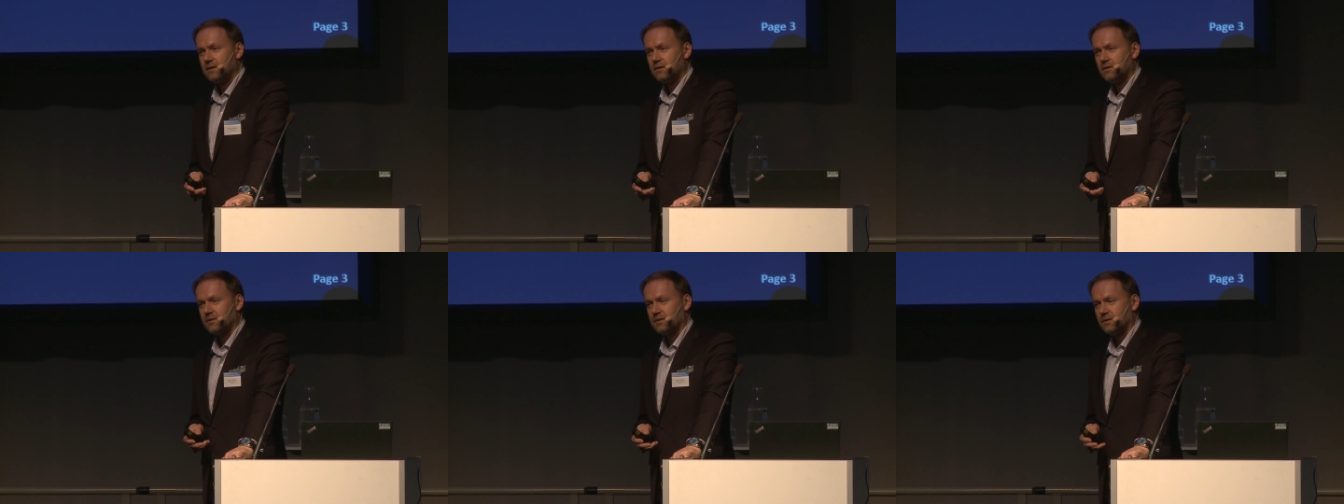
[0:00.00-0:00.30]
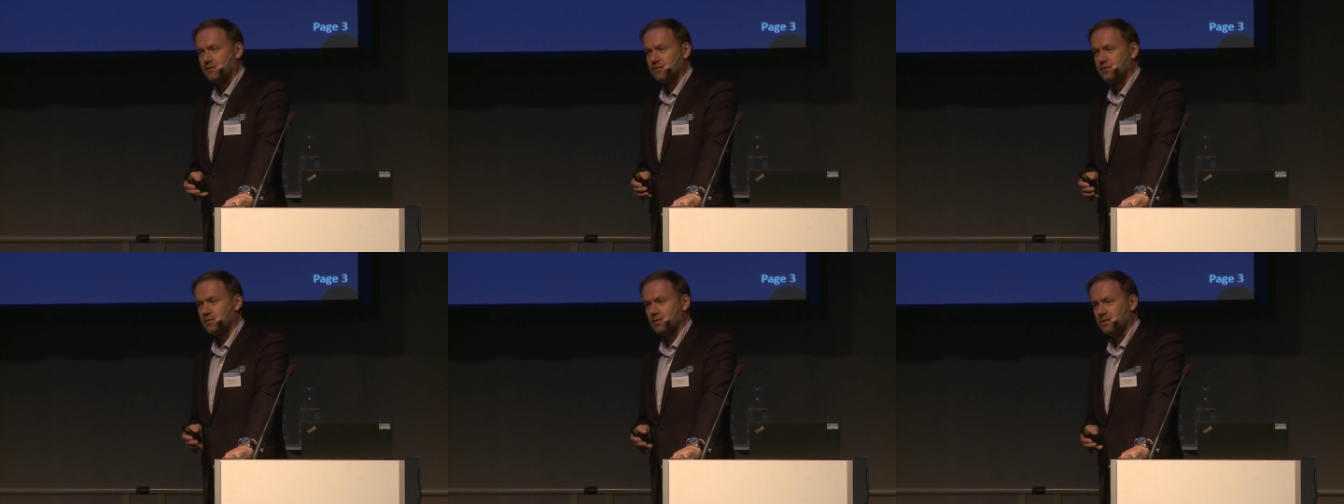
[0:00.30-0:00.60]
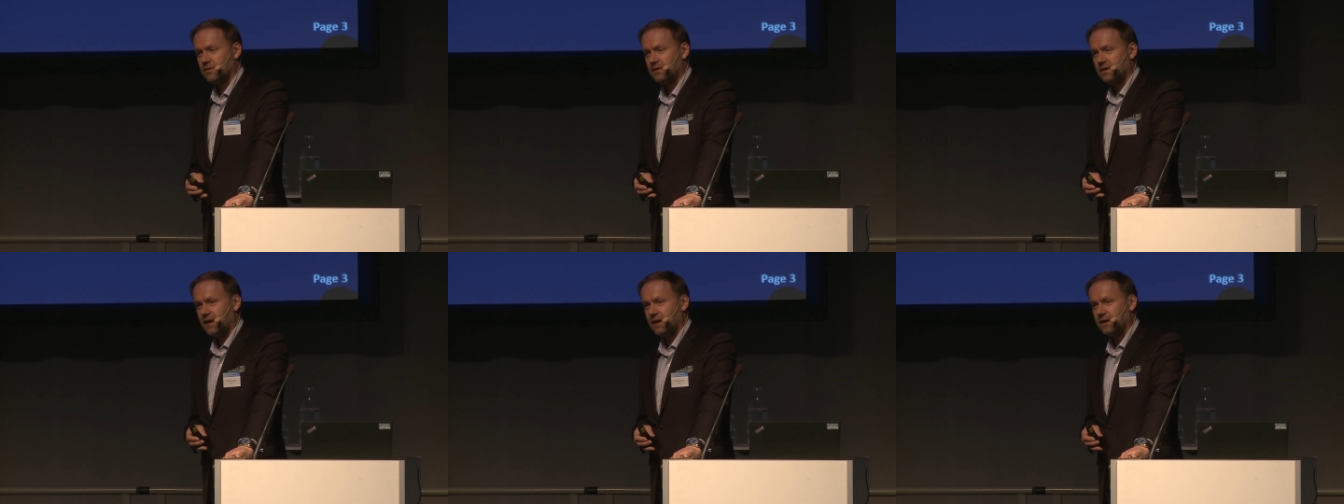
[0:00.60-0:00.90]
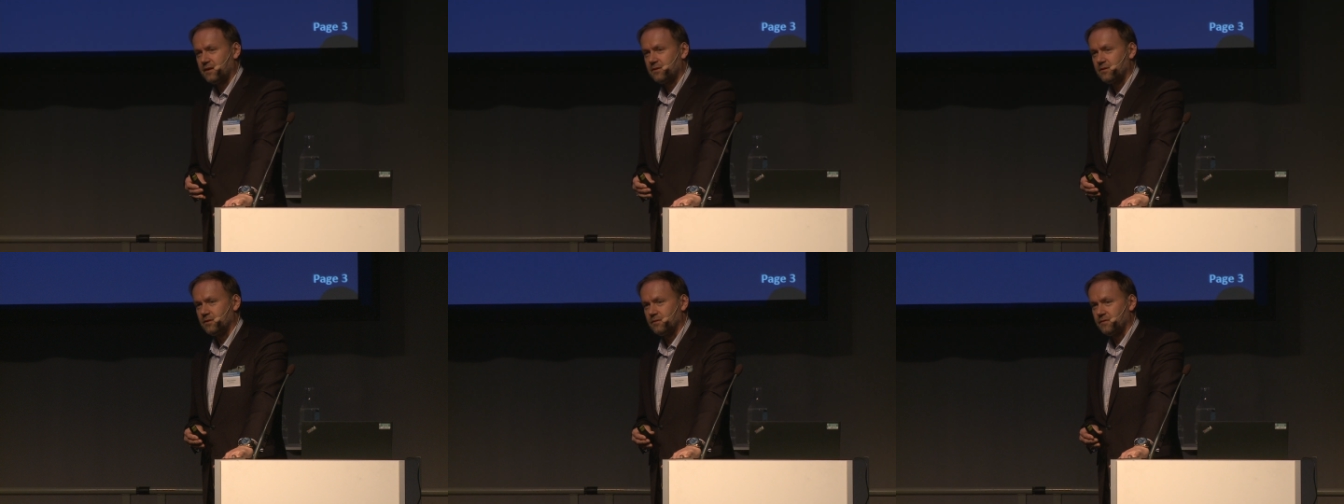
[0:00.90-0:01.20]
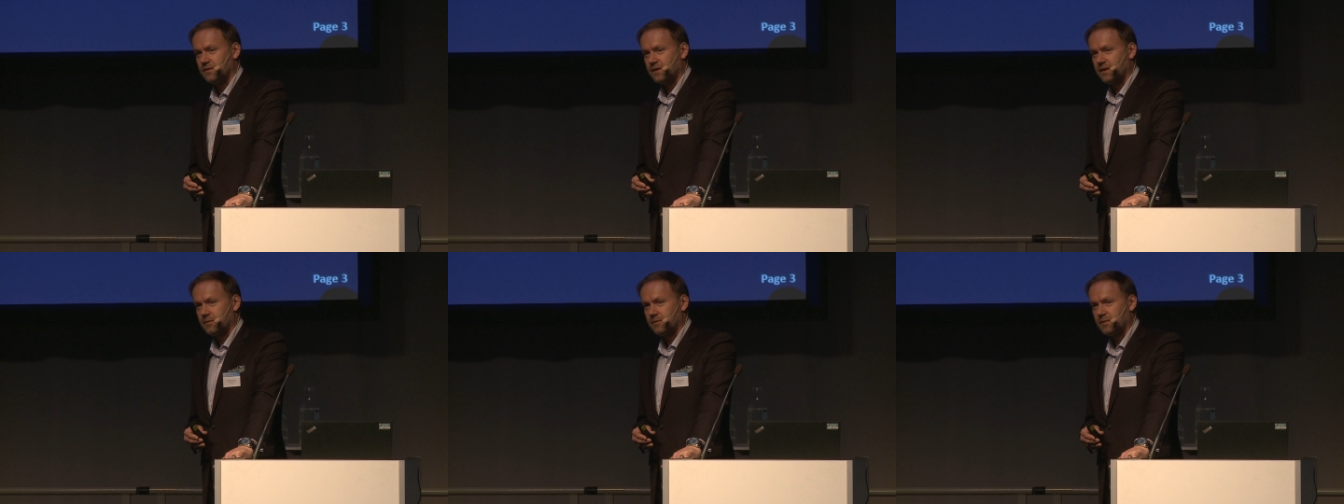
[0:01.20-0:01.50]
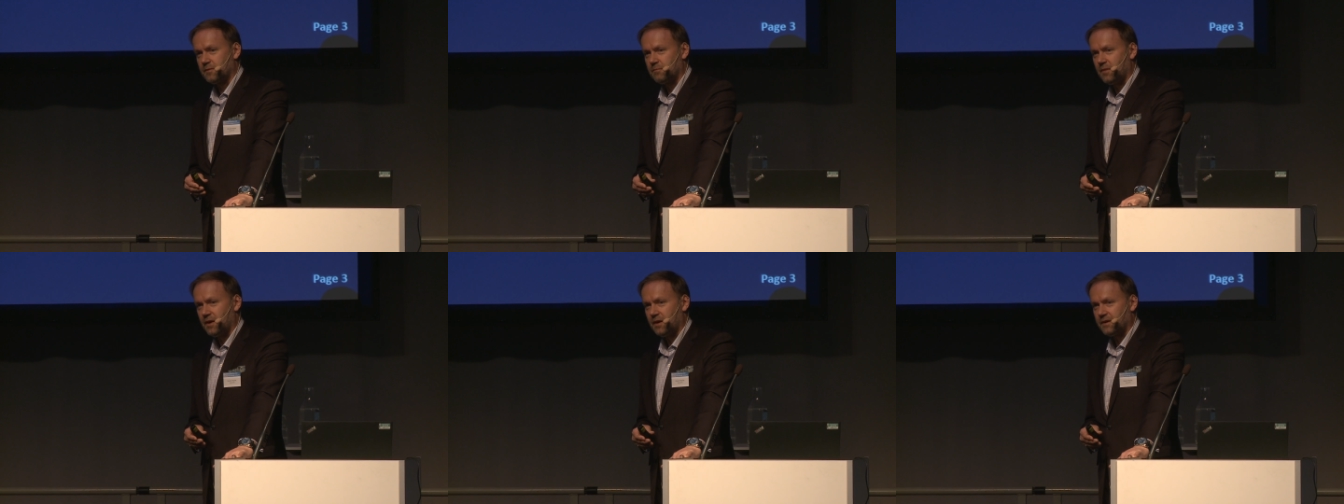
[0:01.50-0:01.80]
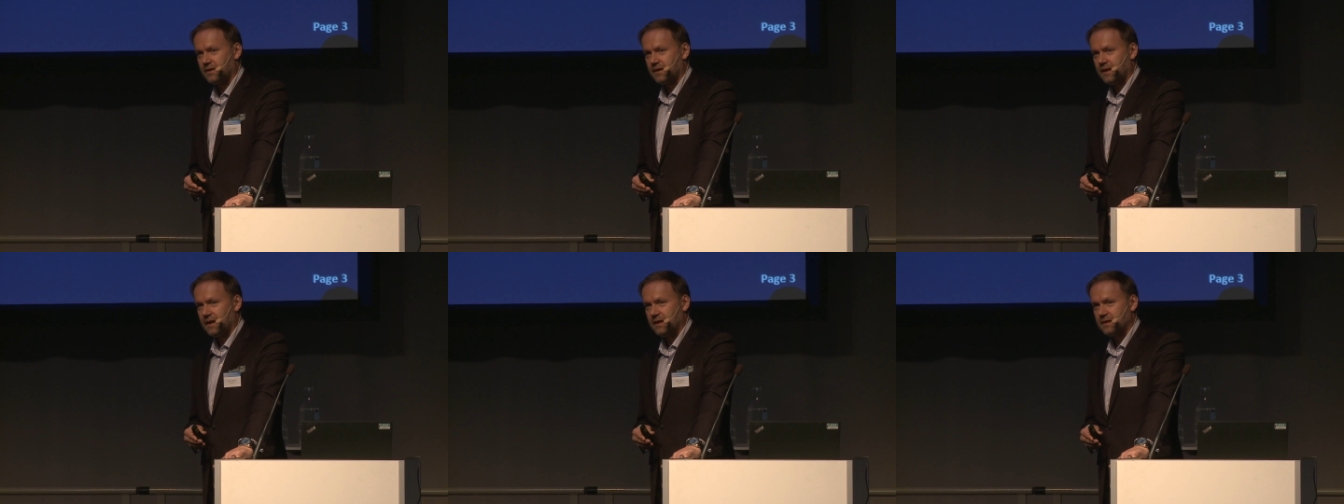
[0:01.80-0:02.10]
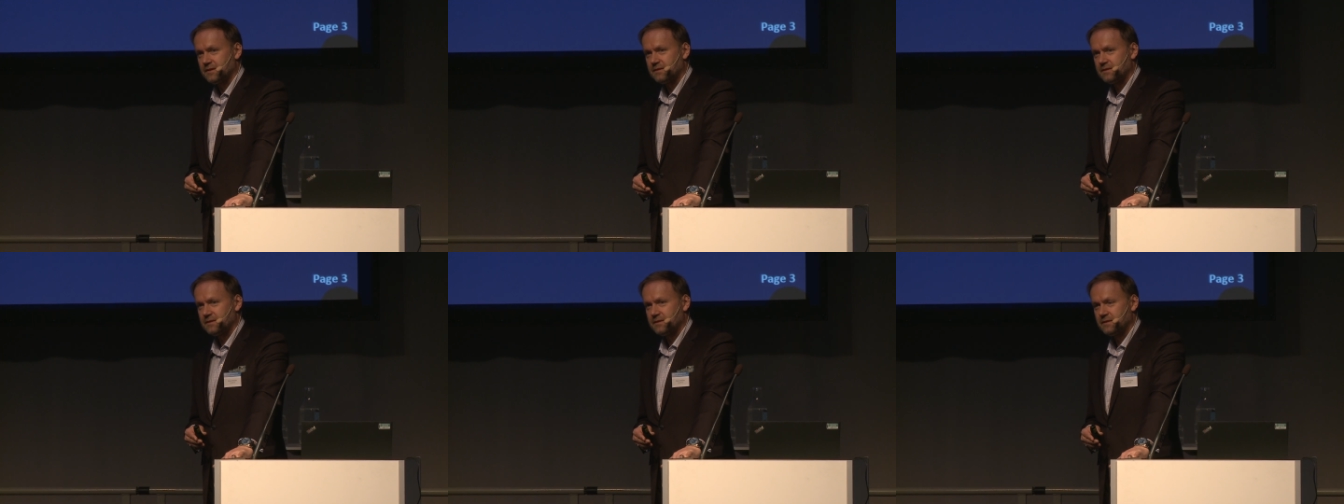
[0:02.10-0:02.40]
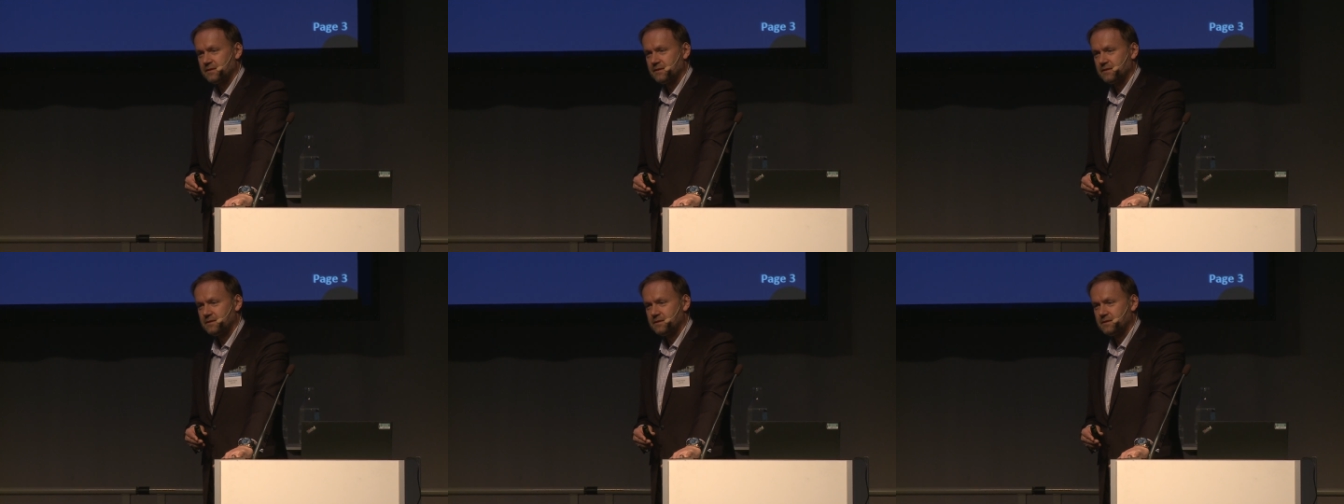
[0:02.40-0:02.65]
on a full tank of liquid biogas